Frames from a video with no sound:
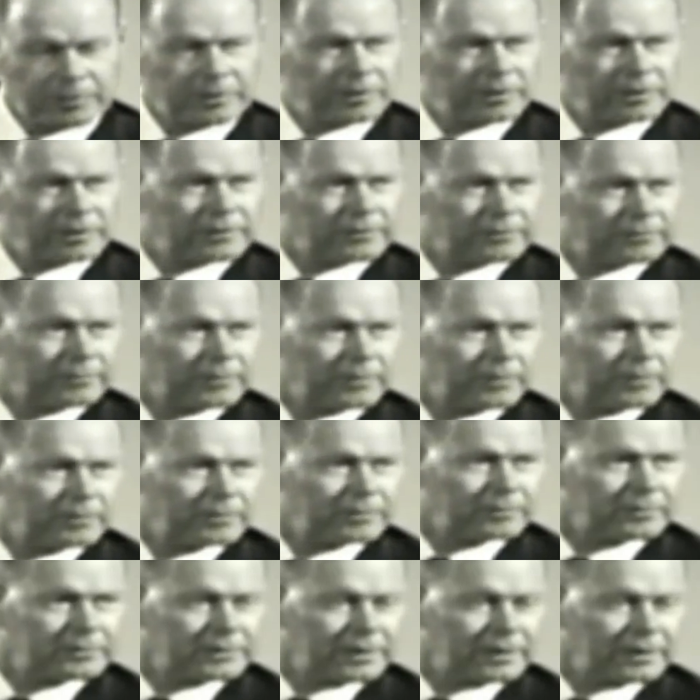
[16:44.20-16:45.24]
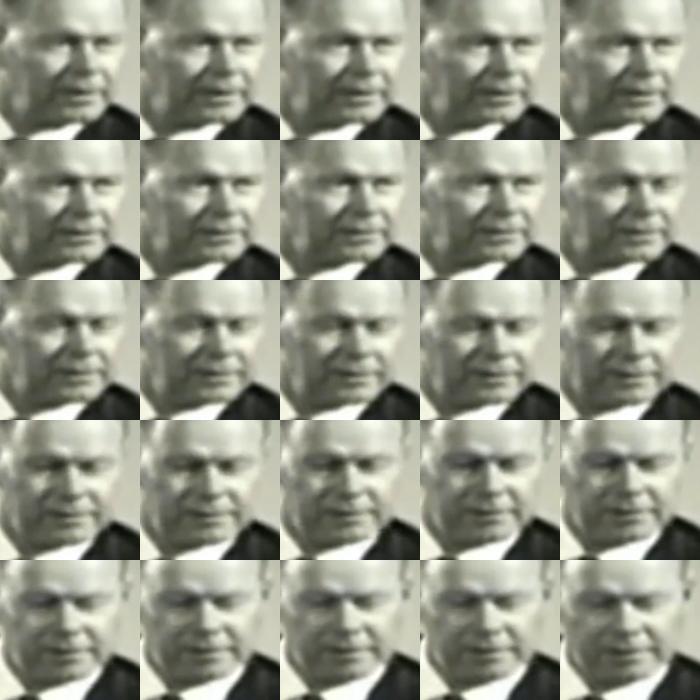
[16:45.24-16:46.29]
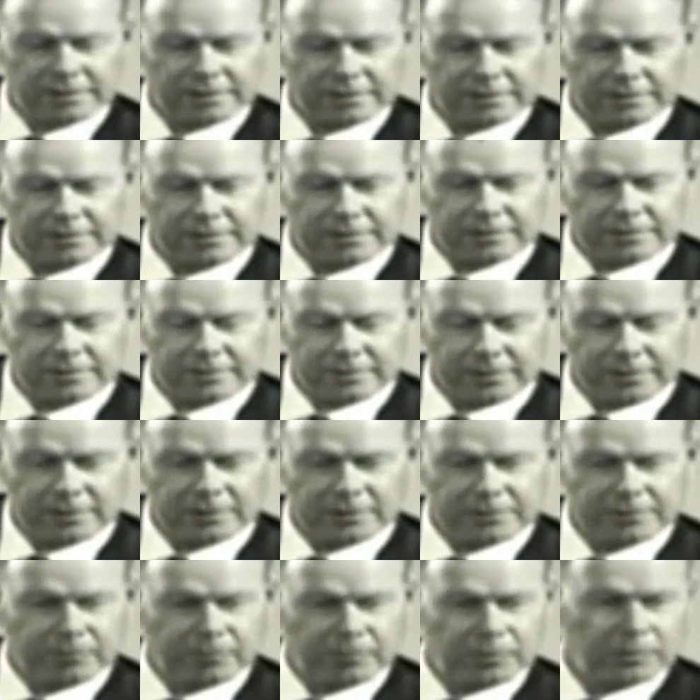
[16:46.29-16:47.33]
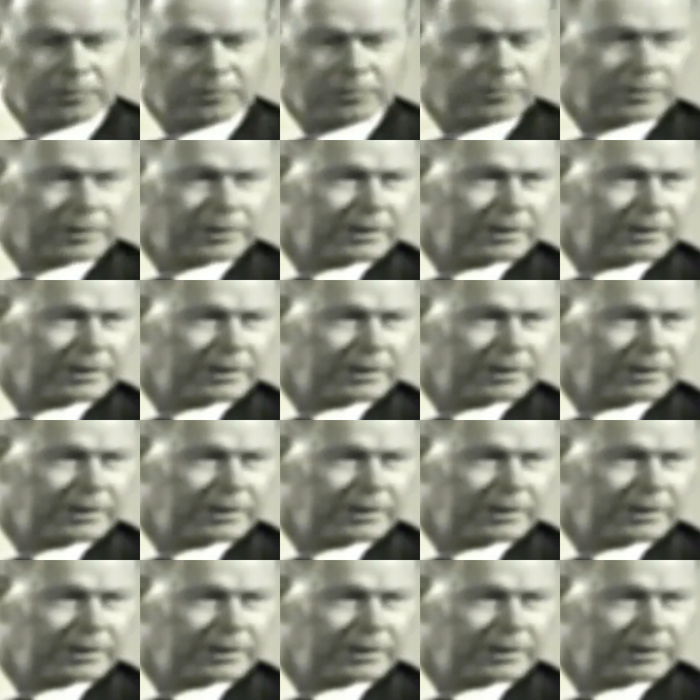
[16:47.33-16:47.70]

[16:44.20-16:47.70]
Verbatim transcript: the nearest phone, Jack, and uh, the nearest phone